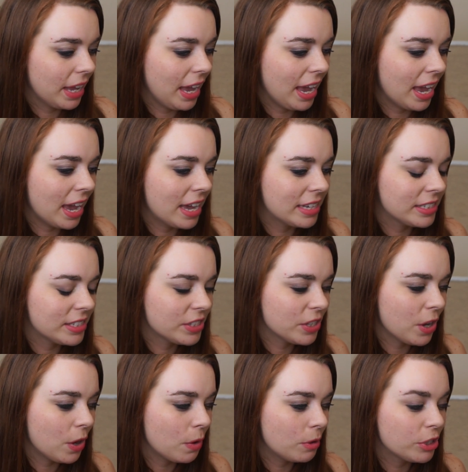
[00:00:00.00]
And
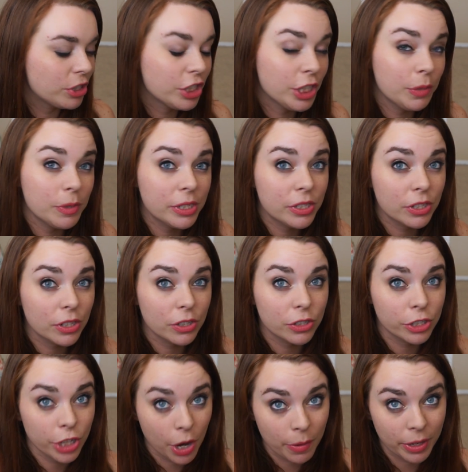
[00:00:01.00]
so she was
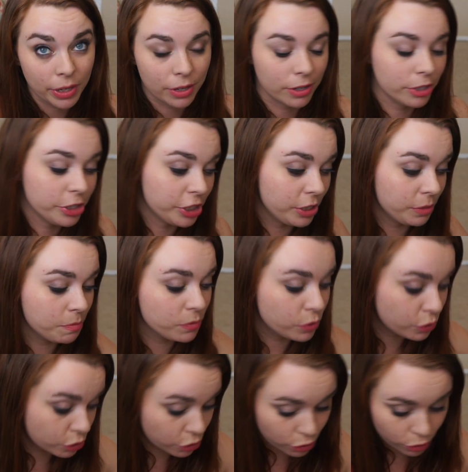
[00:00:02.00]
showing her, she
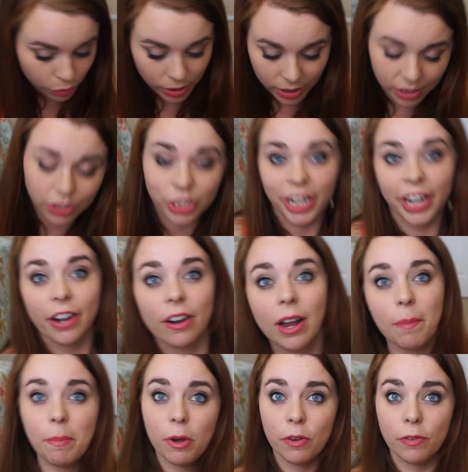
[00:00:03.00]
scooted a chair
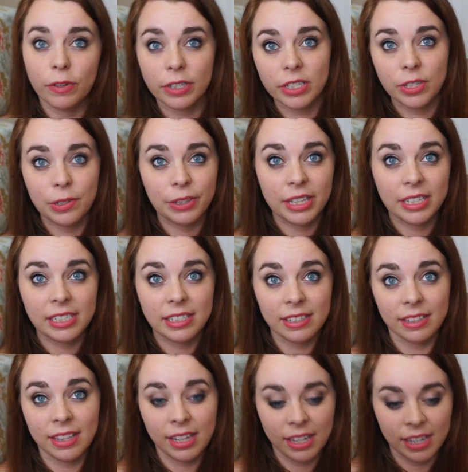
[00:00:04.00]
up over to
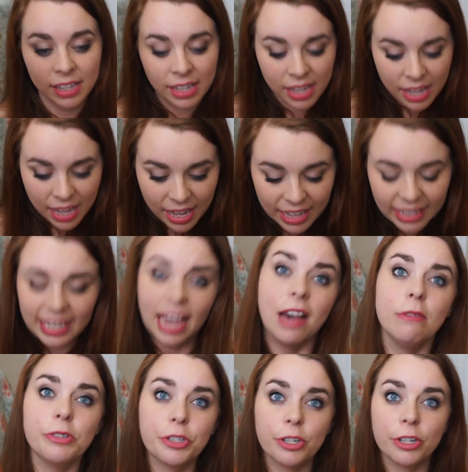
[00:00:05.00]
the
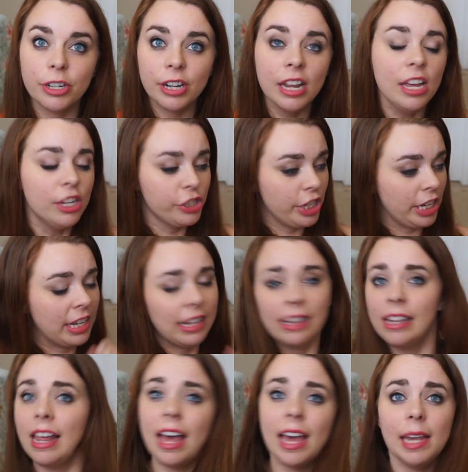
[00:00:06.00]
counter, she
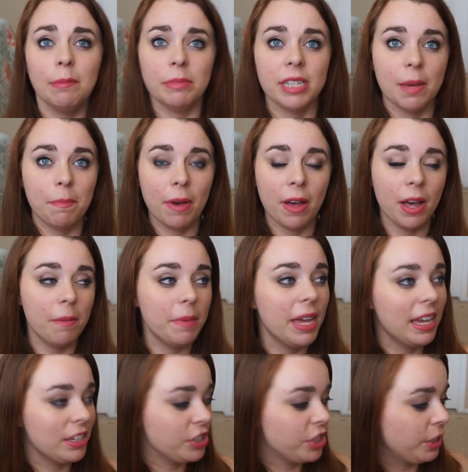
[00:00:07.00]
climbed up
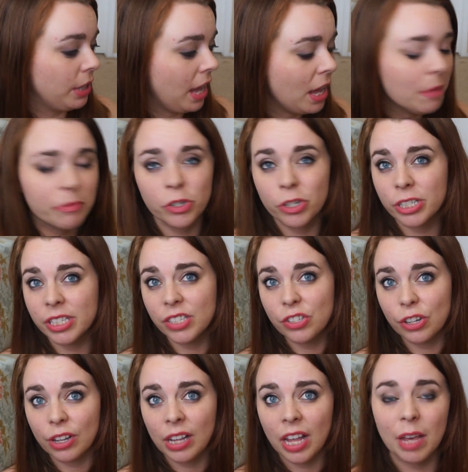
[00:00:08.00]
and she helped her
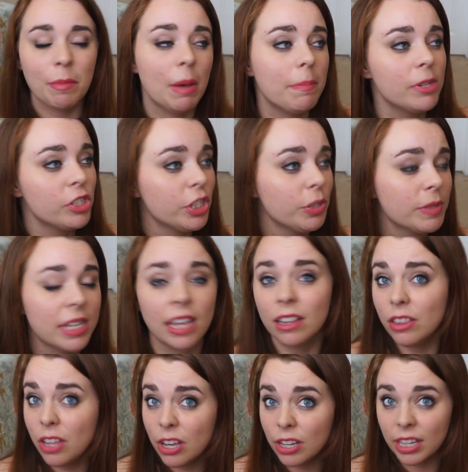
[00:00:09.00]
sister climb up, and she was like,
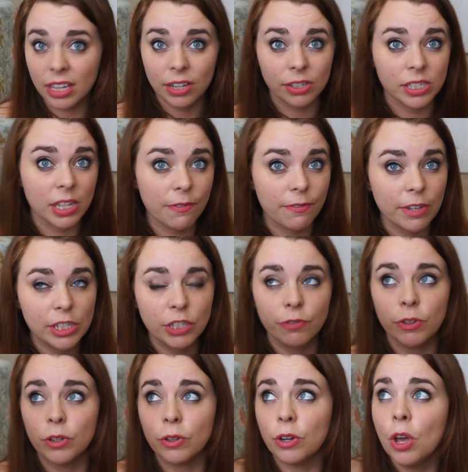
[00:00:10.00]
look, here's the fish
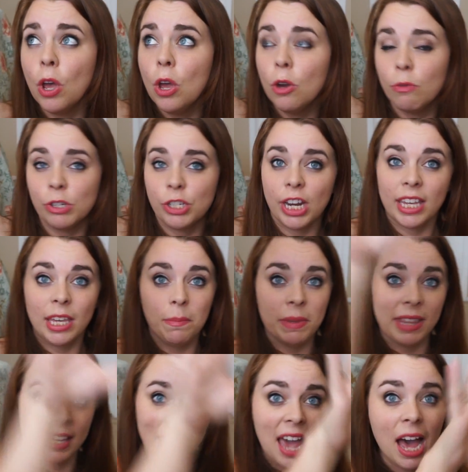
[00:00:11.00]
food, which I keep
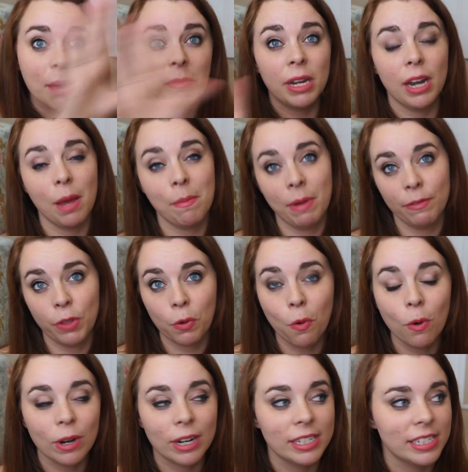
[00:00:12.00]
in the cabinet above the
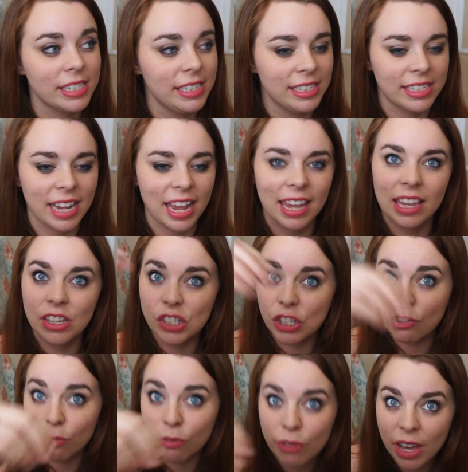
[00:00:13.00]
quarantine tank, and
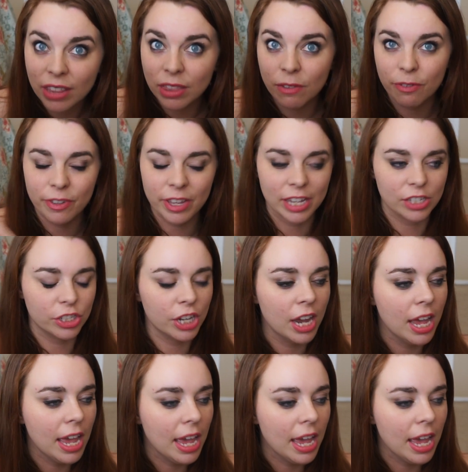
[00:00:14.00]
she fed the fish.